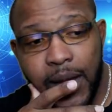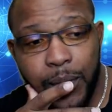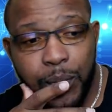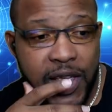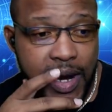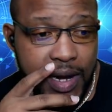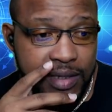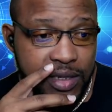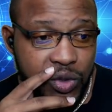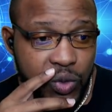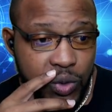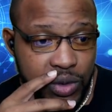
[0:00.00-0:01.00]
penal
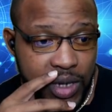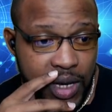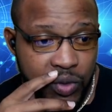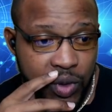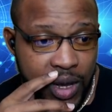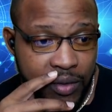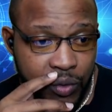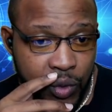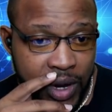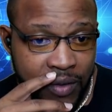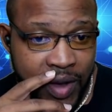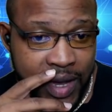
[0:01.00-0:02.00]
institutions
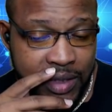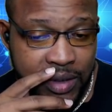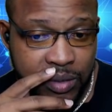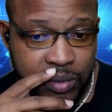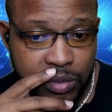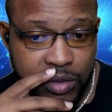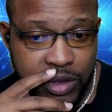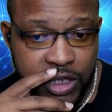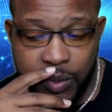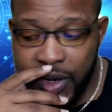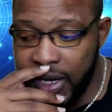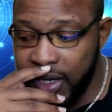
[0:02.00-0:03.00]
would have had
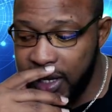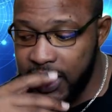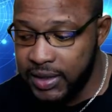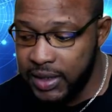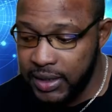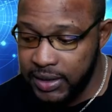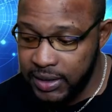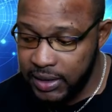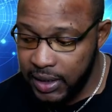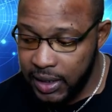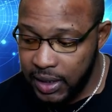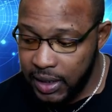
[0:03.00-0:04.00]
similar cases
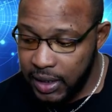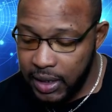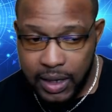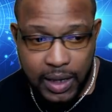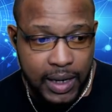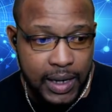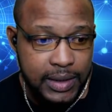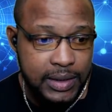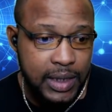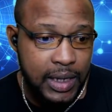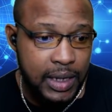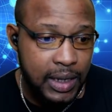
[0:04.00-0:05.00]
and
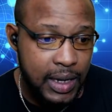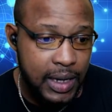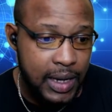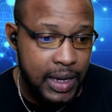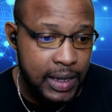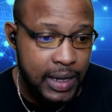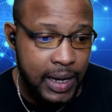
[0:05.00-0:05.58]
thing. And